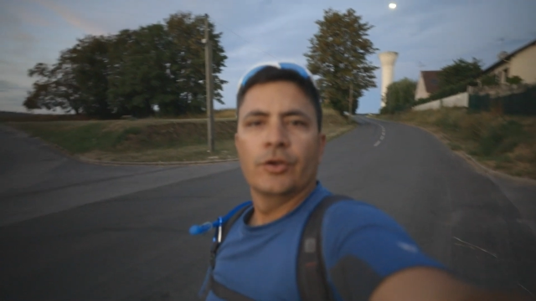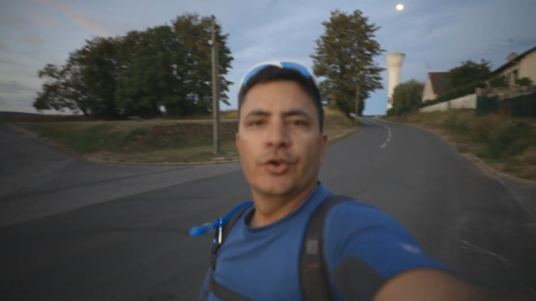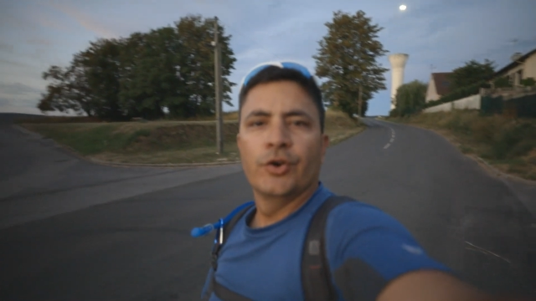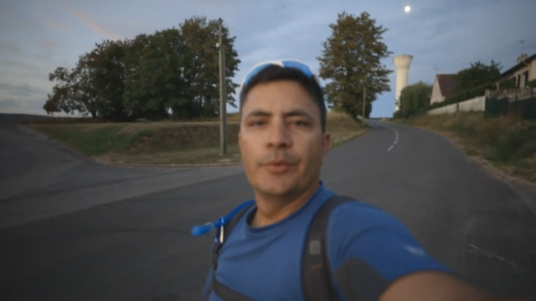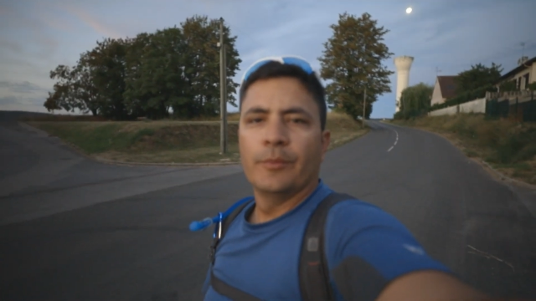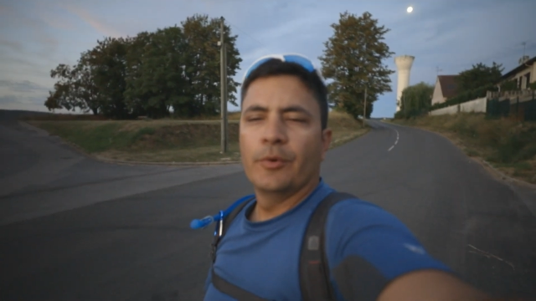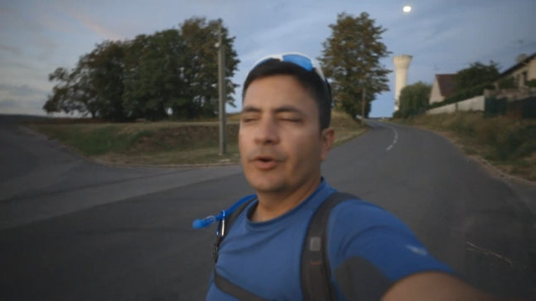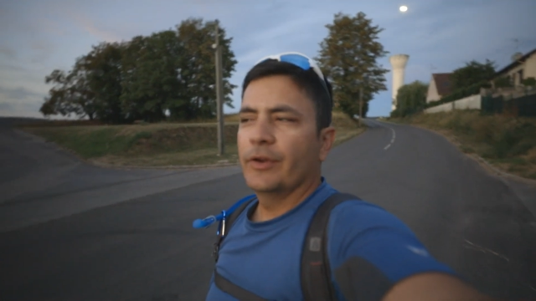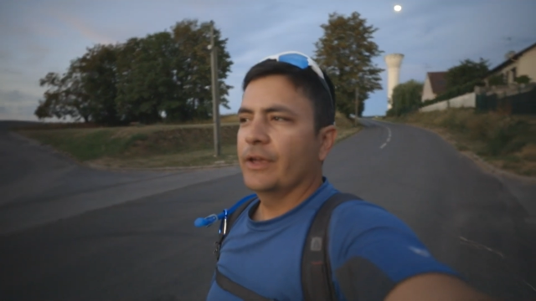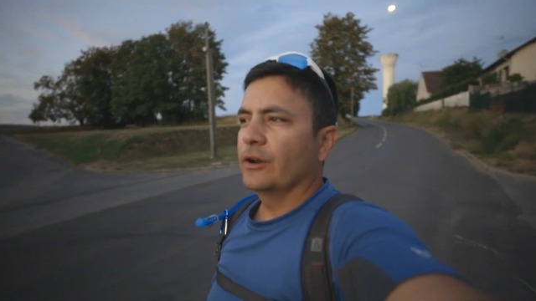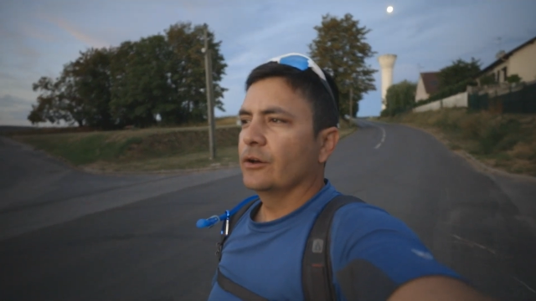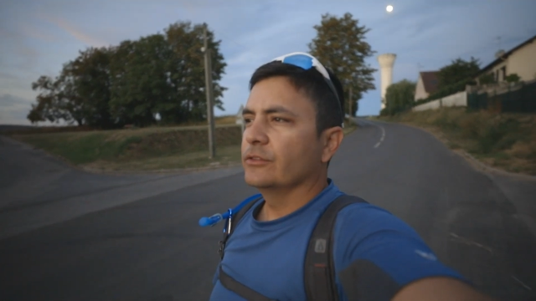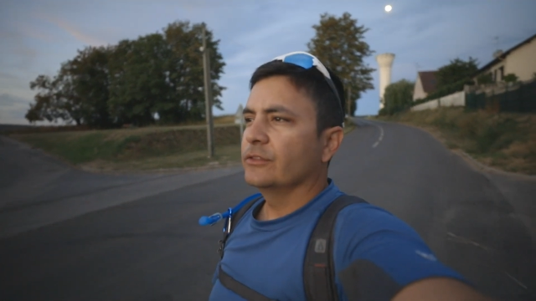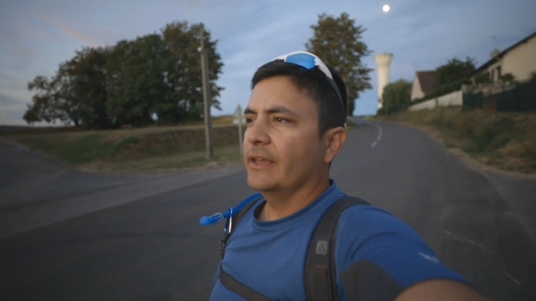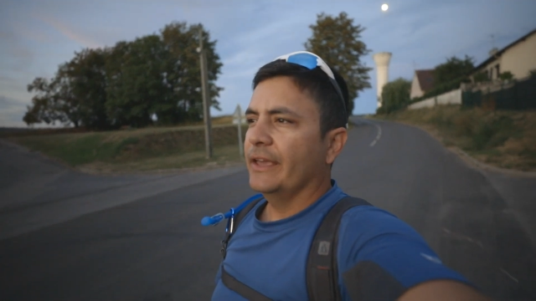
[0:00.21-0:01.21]
Good morning
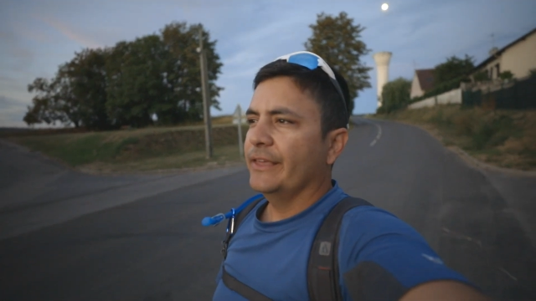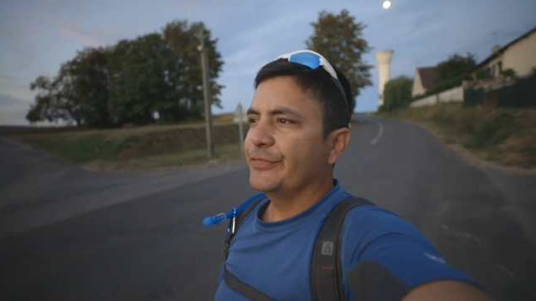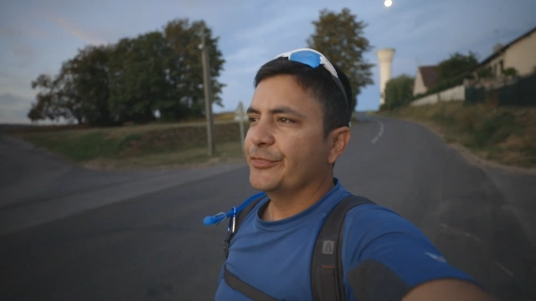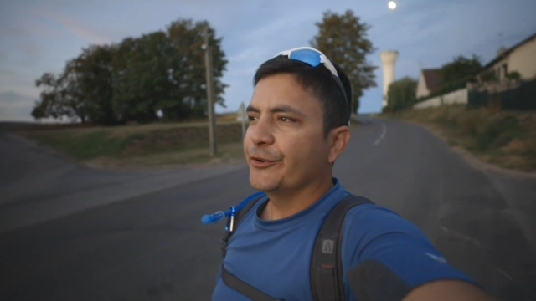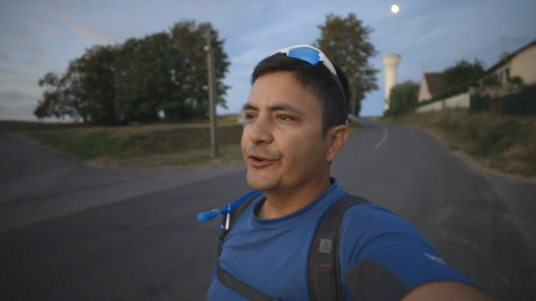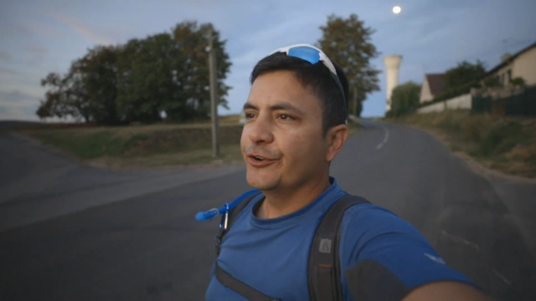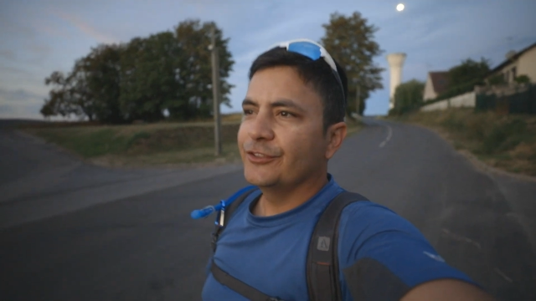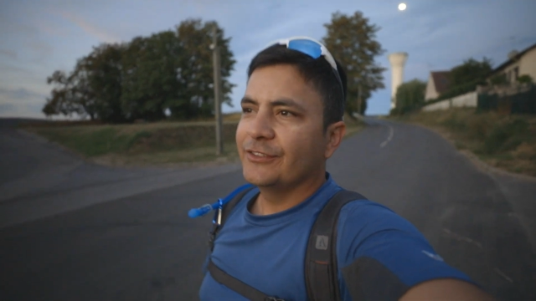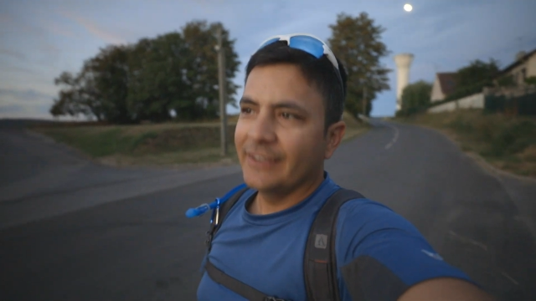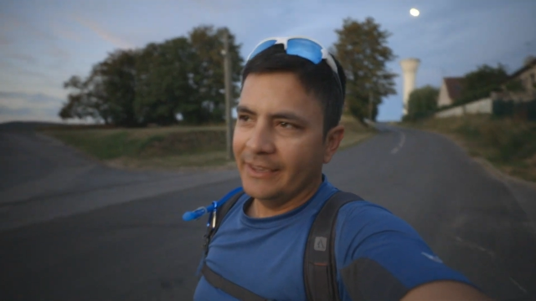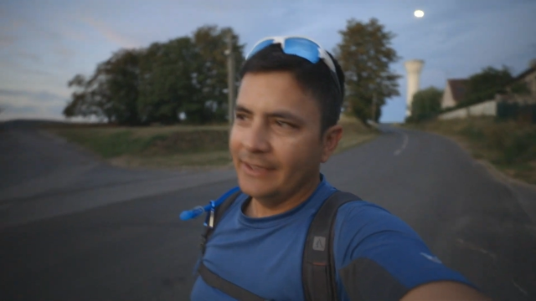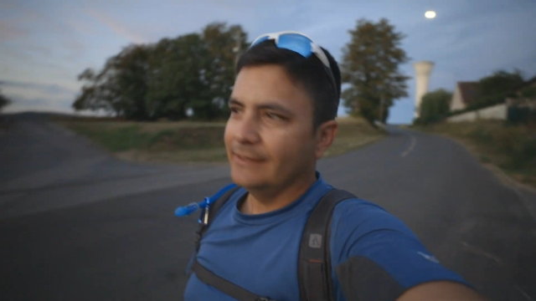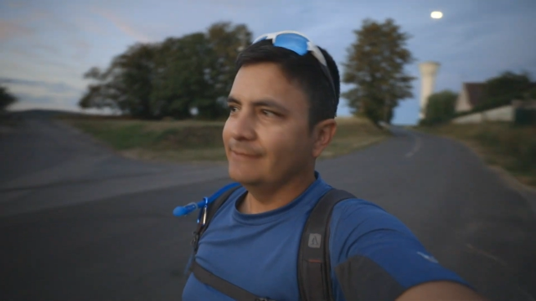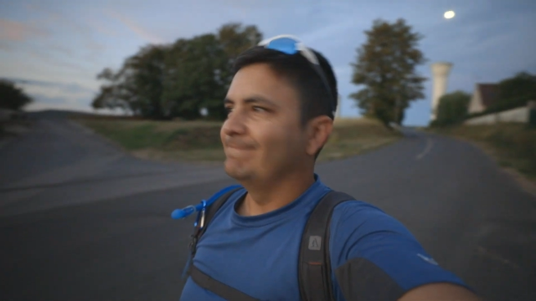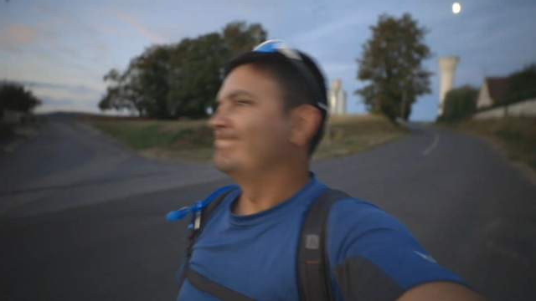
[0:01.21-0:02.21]
on day
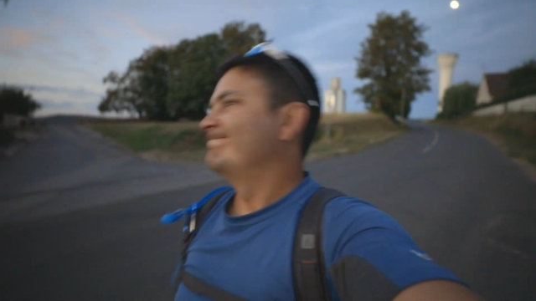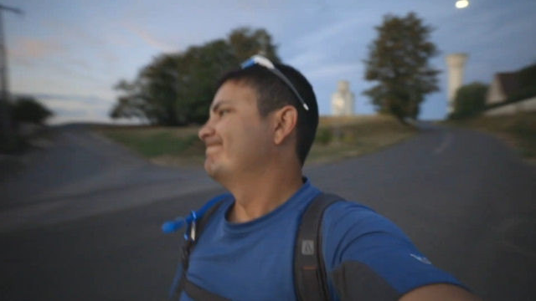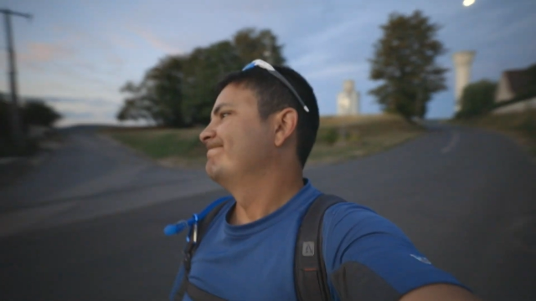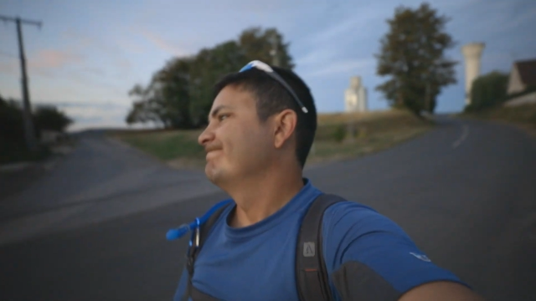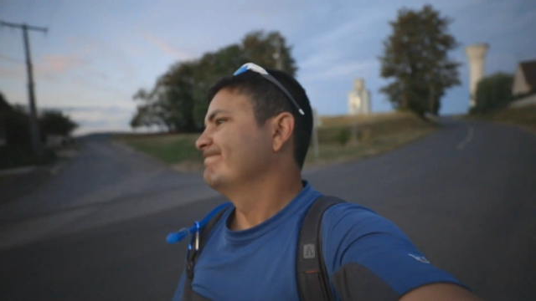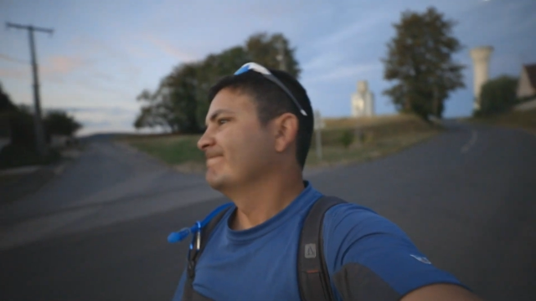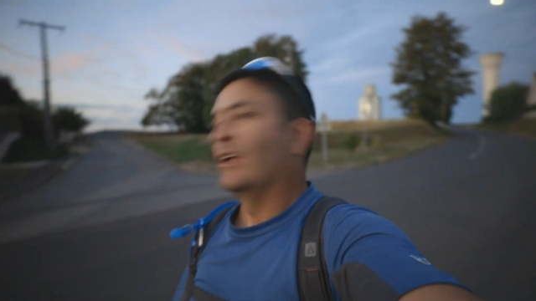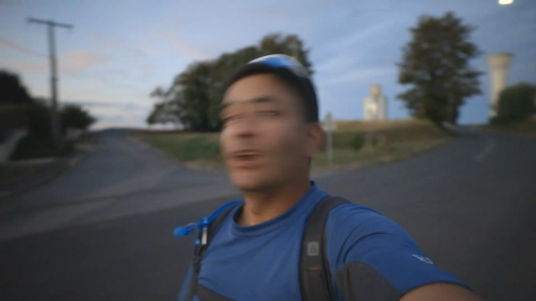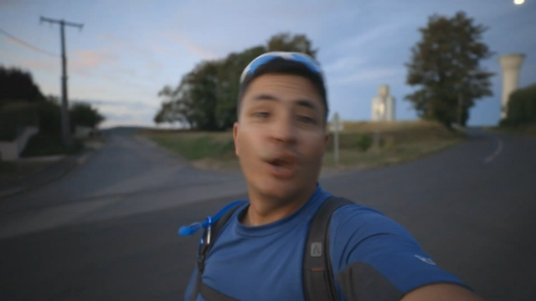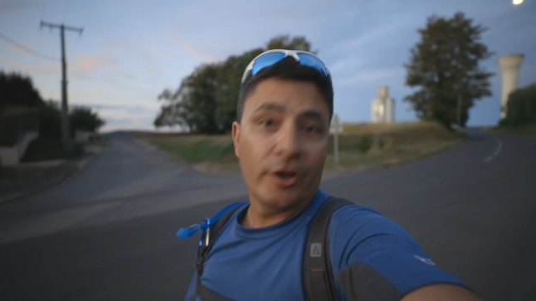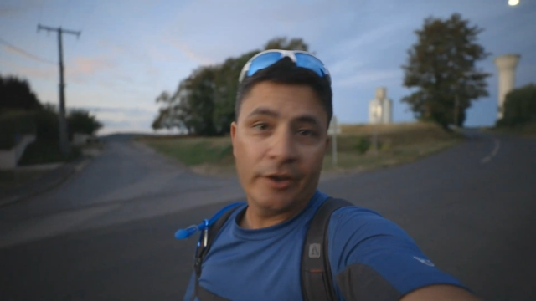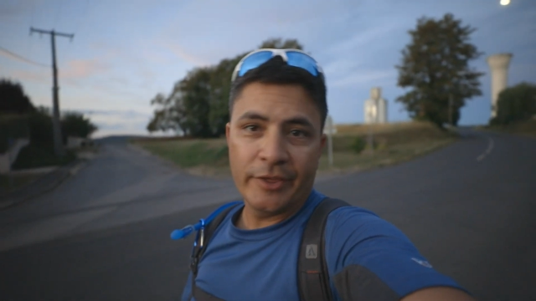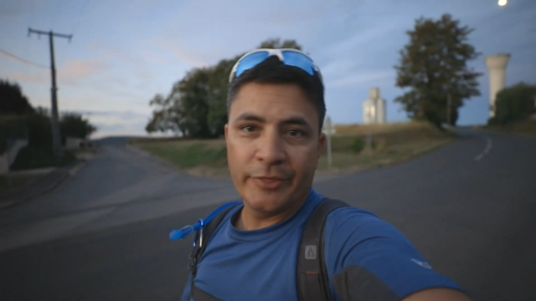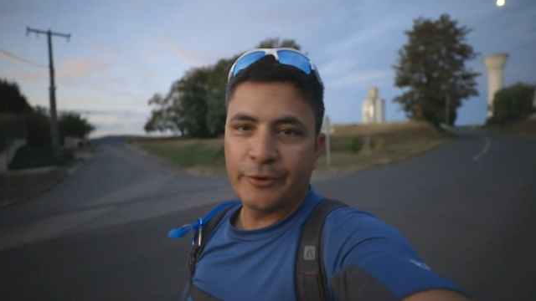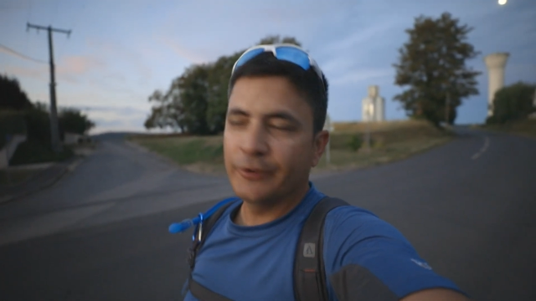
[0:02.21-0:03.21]
13.
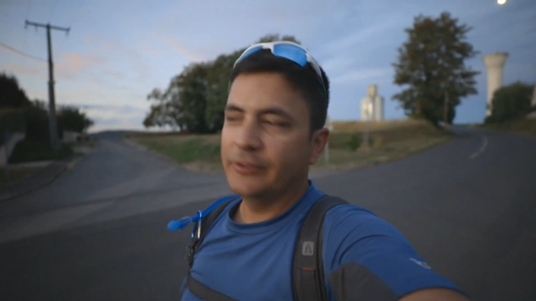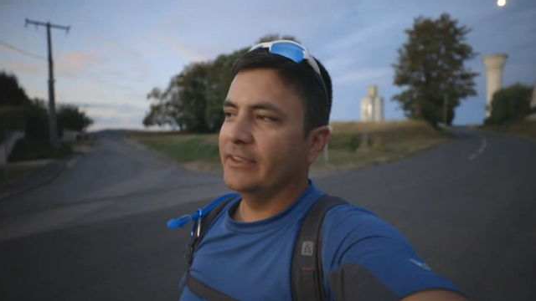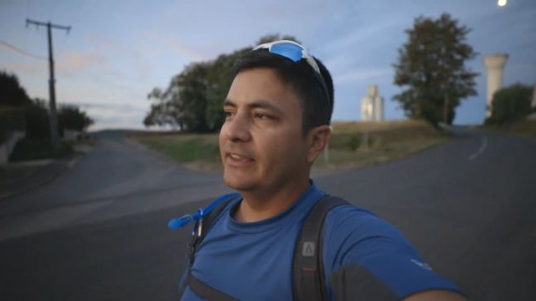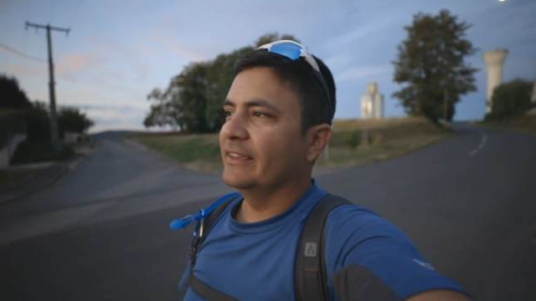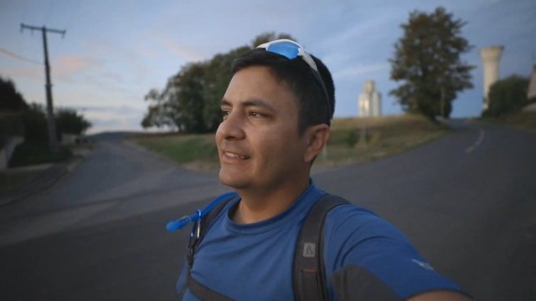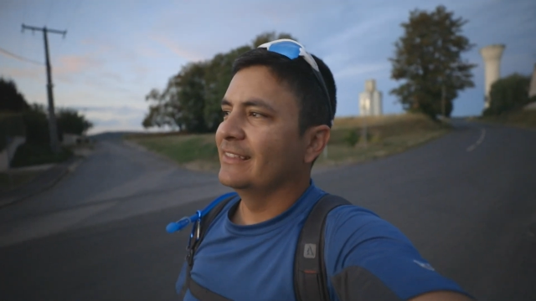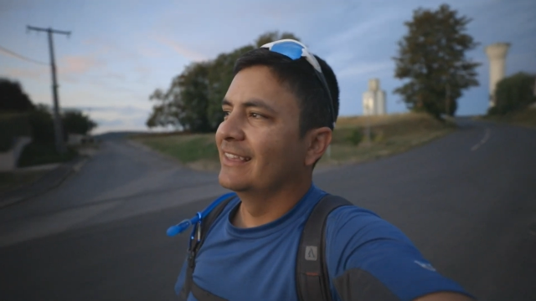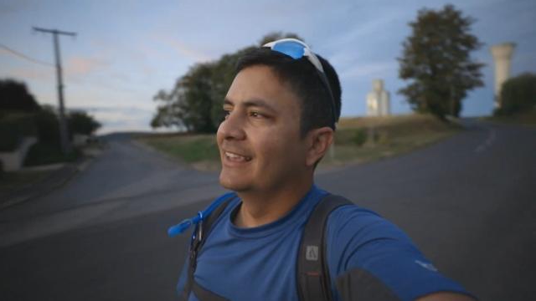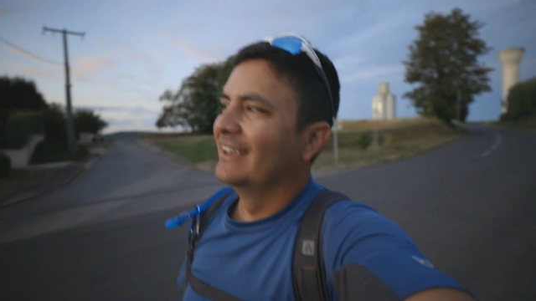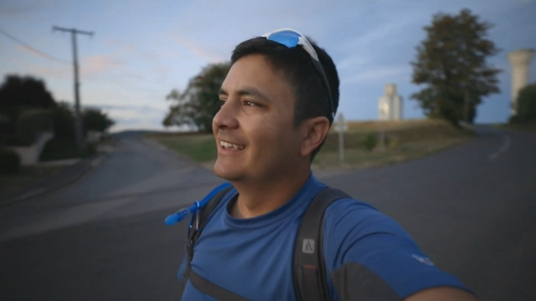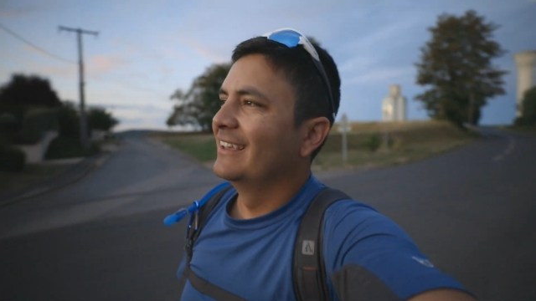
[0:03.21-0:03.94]
Lucky 13.